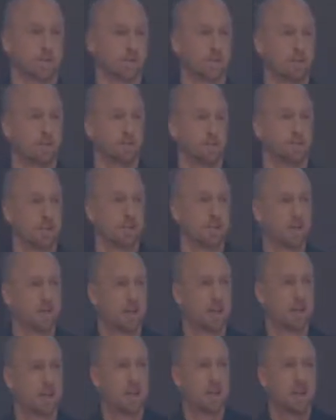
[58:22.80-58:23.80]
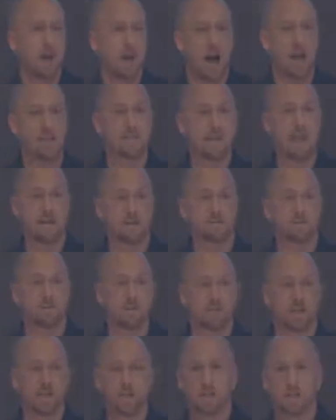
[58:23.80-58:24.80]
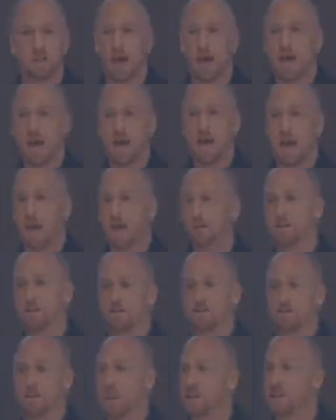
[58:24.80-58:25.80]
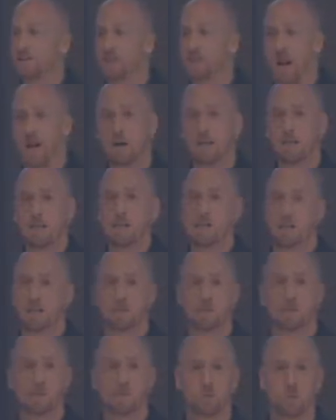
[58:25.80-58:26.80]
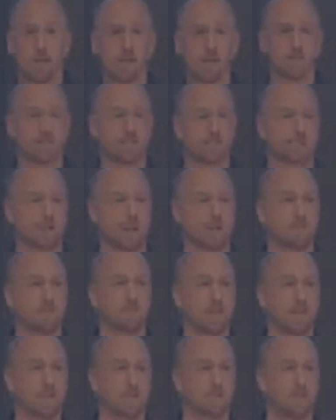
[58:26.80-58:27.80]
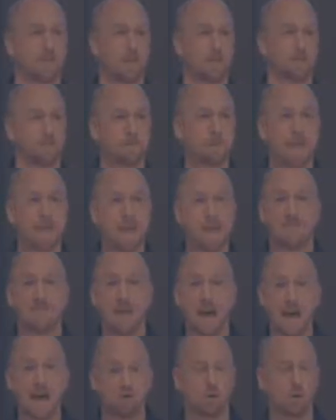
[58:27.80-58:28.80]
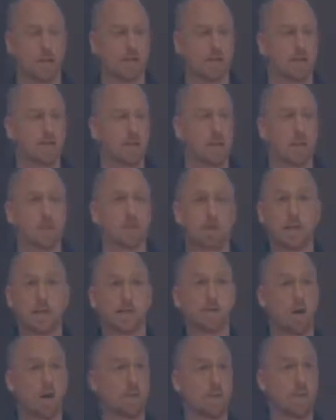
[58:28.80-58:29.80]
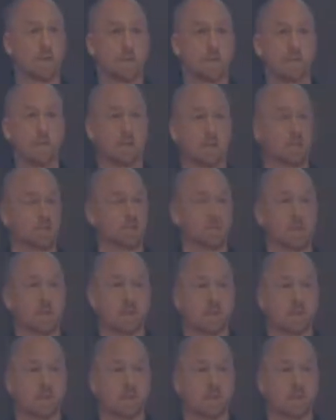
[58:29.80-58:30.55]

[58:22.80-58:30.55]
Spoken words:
curse on that tree, I just invite you, come to him, embrace him by faith. That way, you can know that the curse that